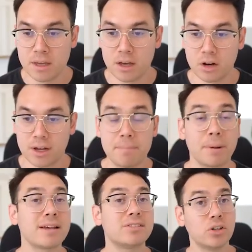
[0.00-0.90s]
Okay,
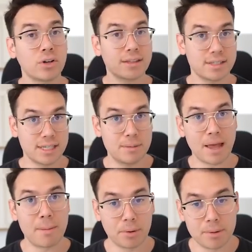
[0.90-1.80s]
but I still get to keep
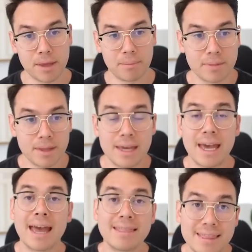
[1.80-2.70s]
that premium.
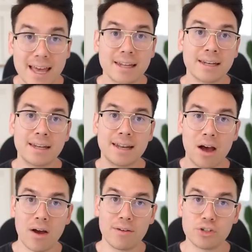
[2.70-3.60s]
And then
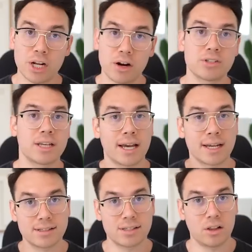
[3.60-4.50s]
now I have shares and I
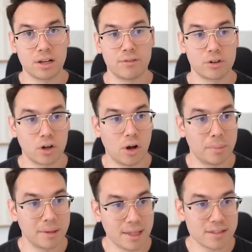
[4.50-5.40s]
could sell a covered call.
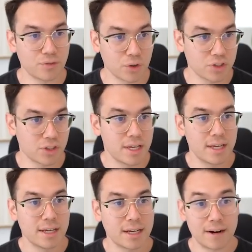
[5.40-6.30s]
But let's first
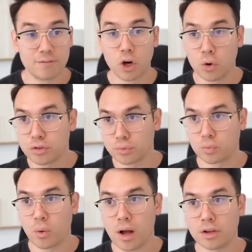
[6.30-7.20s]
kind of
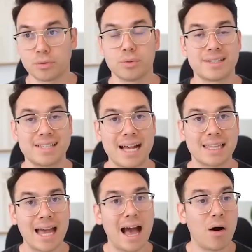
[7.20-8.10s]
walk through
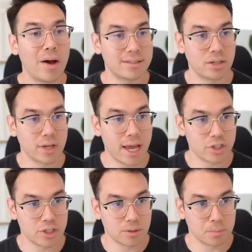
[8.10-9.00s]
exactly how I sell
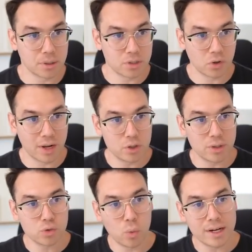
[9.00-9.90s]
cash secured puts. So I do
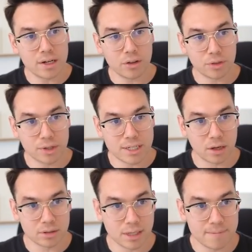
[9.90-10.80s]
a 20 to 30
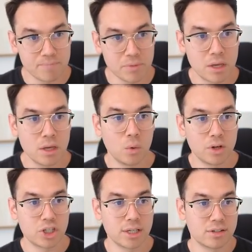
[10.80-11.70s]
delta,
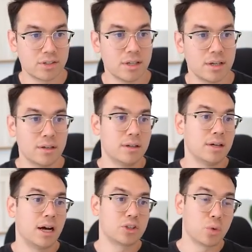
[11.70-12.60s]
which is
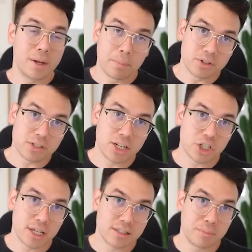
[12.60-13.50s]
a 20%
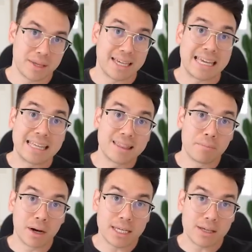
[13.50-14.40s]
chance of being in the
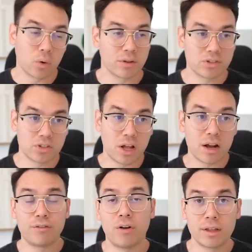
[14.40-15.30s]
money or the
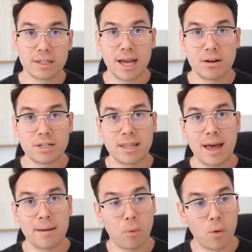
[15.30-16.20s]
stock falling down to
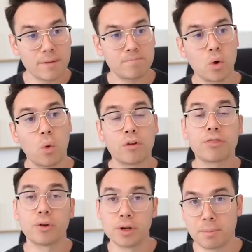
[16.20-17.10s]
that point, or
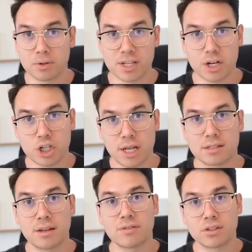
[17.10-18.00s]
30%
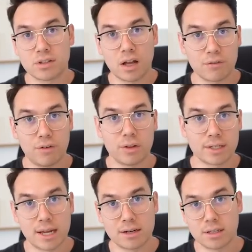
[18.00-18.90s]
chance of the stock falling
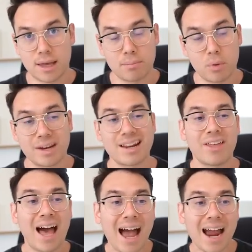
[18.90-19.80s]
down to that point. Now,
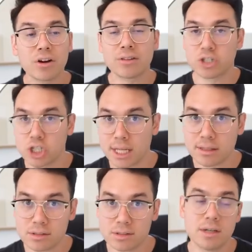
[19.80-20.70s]
the higher the
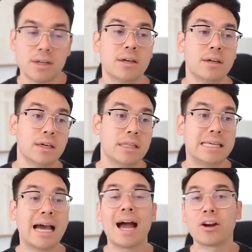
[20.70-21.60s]
chance,
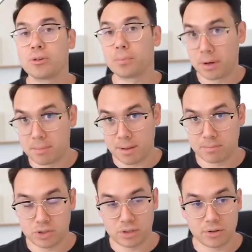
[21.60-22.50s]
the higher the
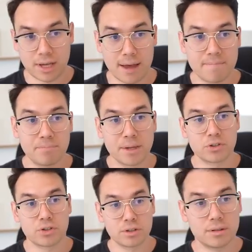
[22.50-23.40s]
premiums, okay?
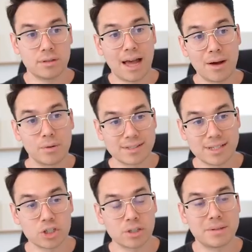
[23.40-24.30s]
Because I would
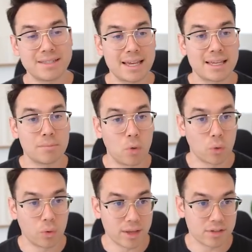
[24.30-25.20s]
essentially be taking more
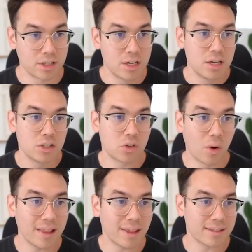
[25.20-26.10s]
risk. So
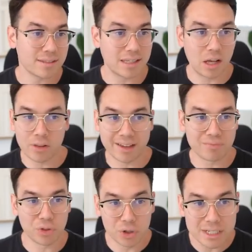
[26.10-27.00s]
I like to sell
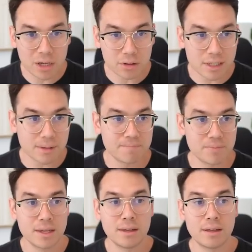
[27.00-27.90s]
like 30 delta
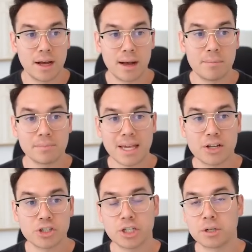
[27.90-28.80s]

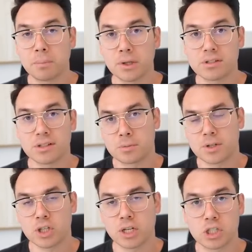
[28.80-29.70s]
cash secured puts,
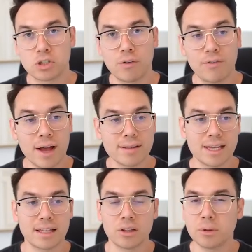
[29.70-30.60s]
especially on SOFI,
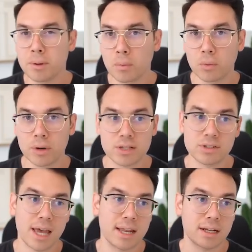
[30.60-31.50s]
take a little bit more
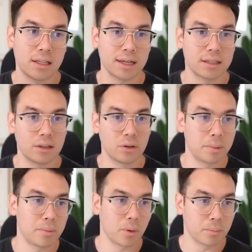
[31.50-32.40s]
risk and collect a little
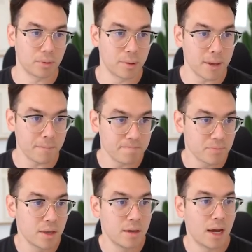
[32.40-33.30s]
bit more premium.
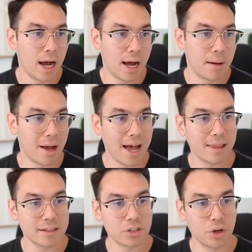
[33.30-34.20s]
I
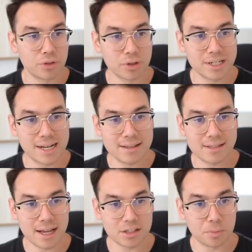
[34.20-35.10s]
like to go 30 days
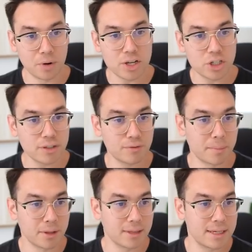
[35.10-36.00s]
to expiration for
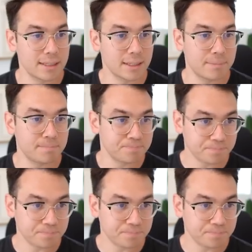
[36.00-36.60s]
monthly income.